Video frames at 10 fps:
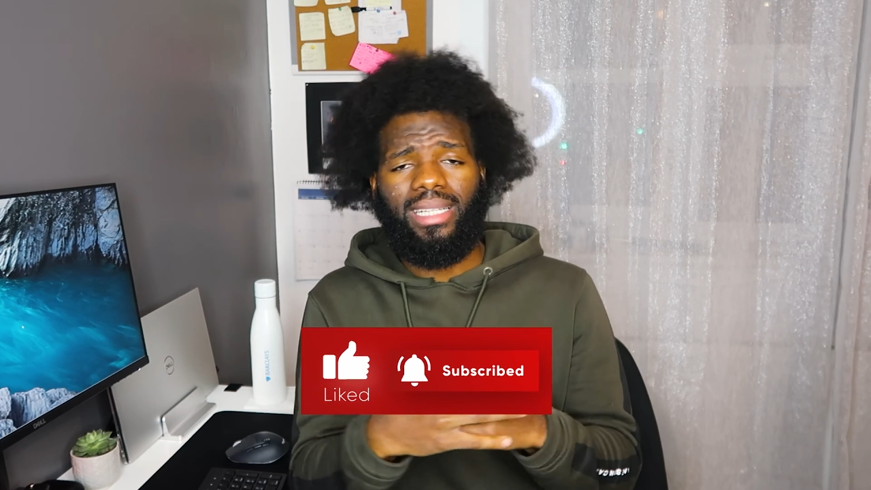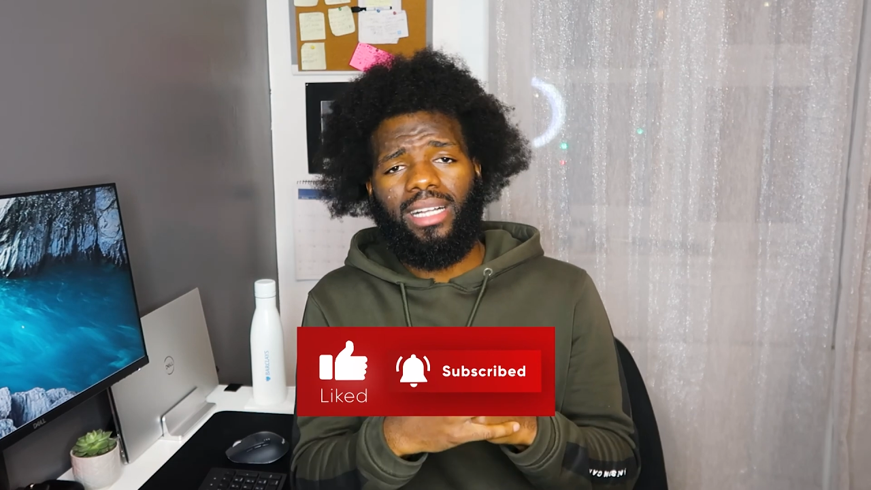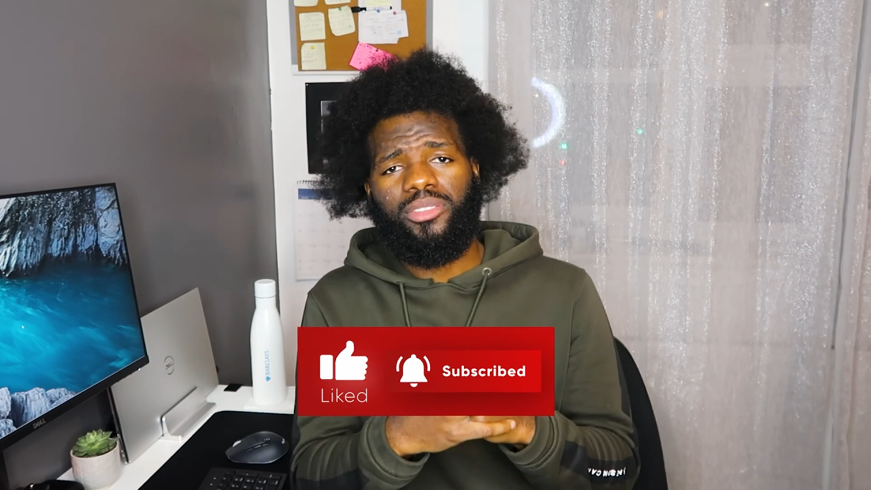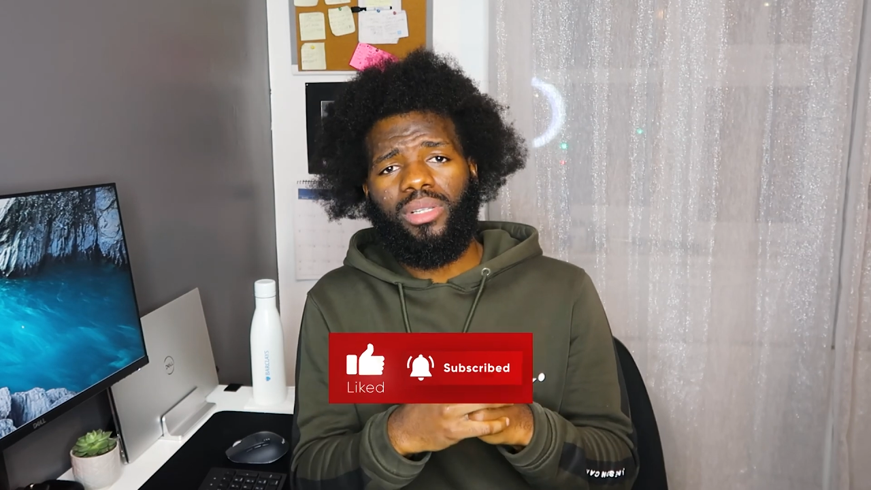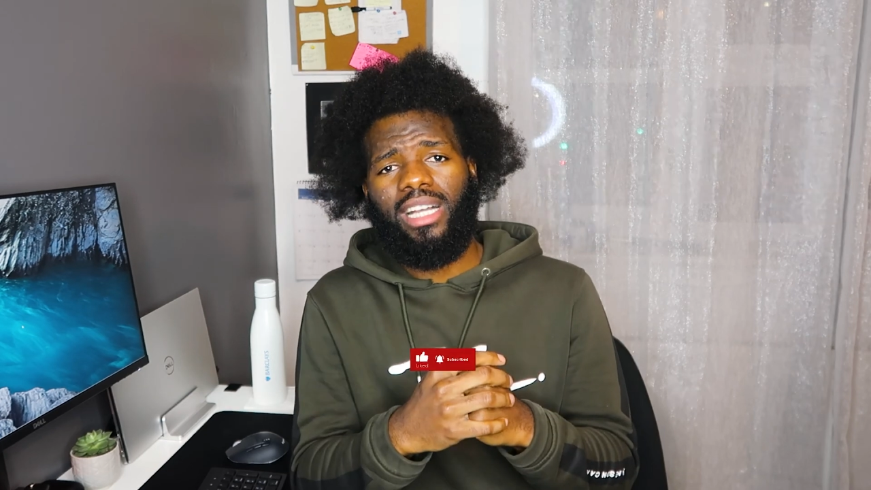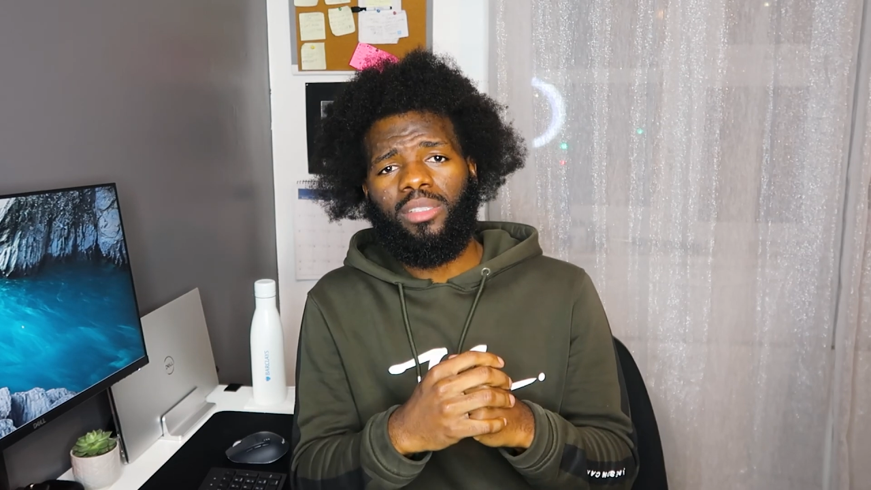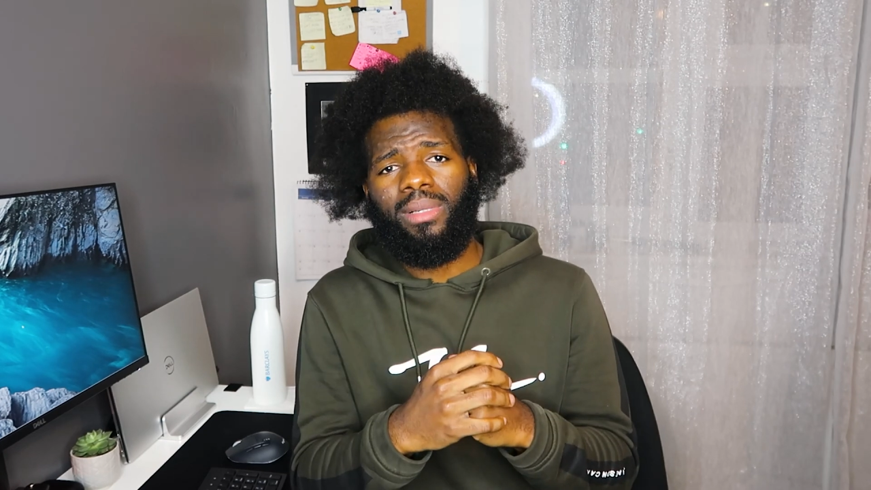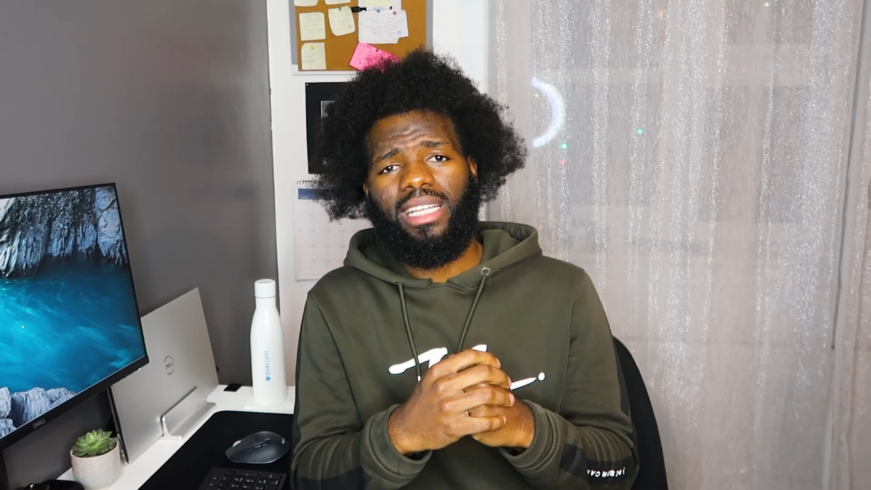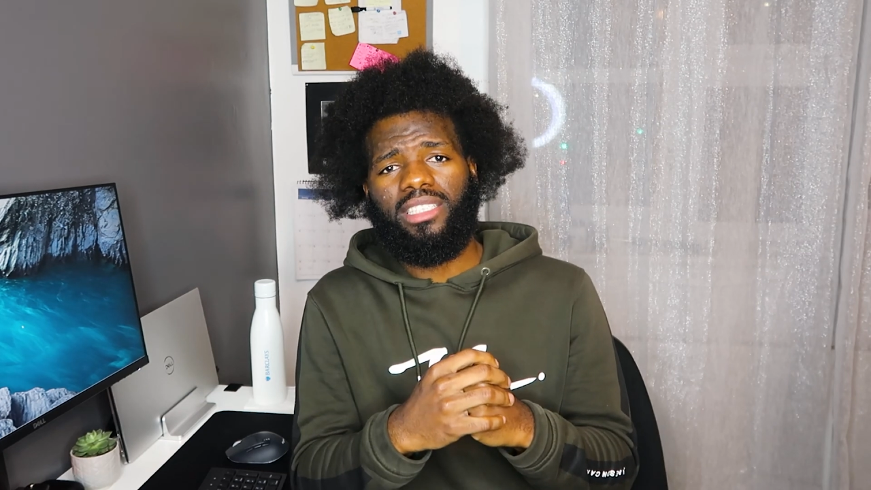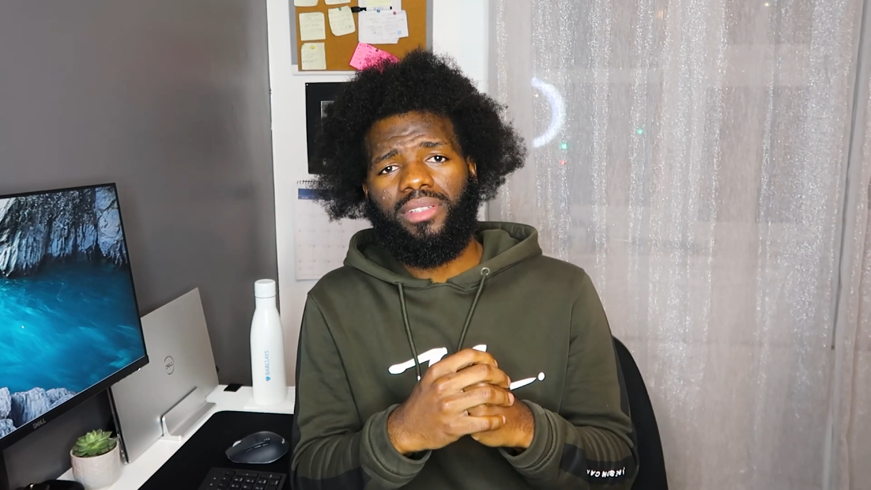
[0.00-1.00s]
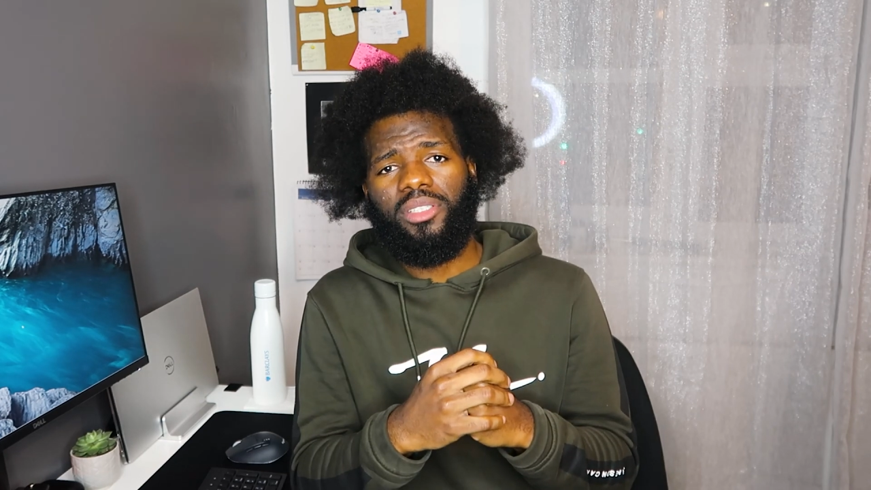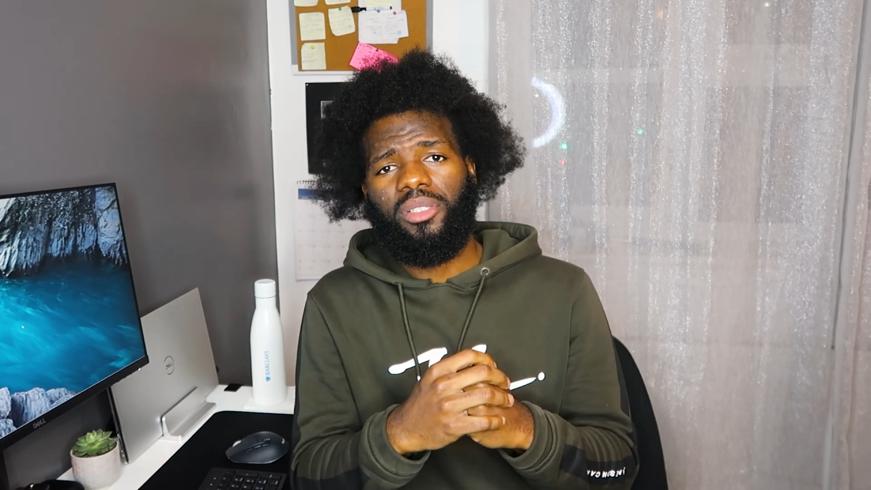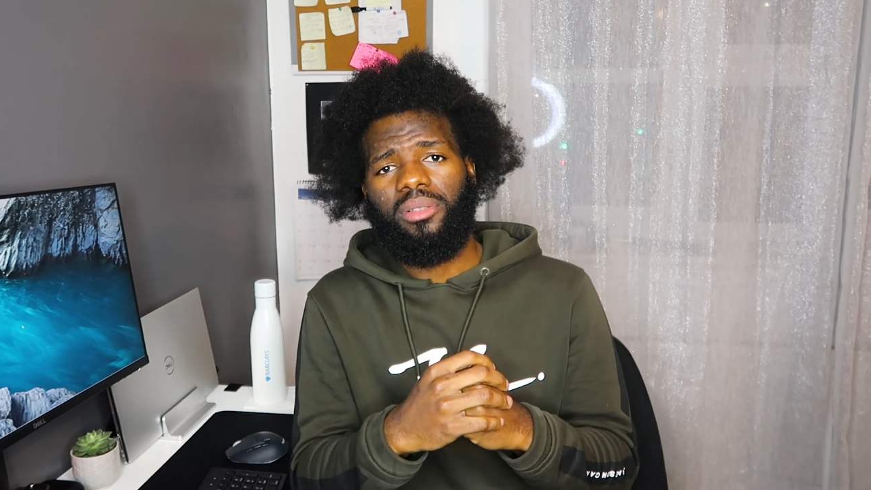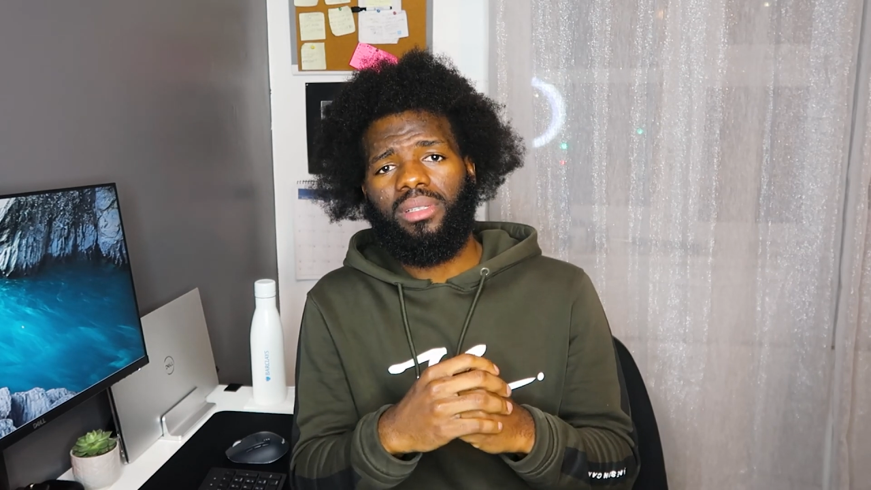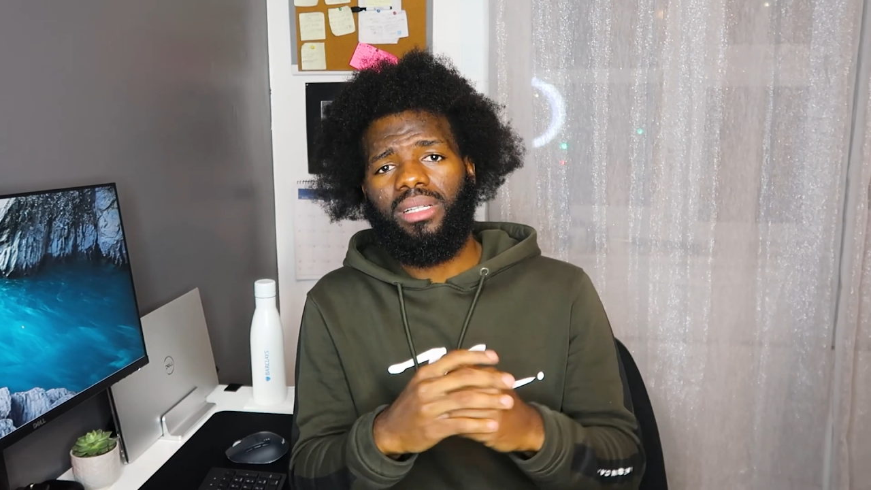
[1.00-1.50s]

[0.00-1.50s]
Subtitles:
catch you guys on my next video.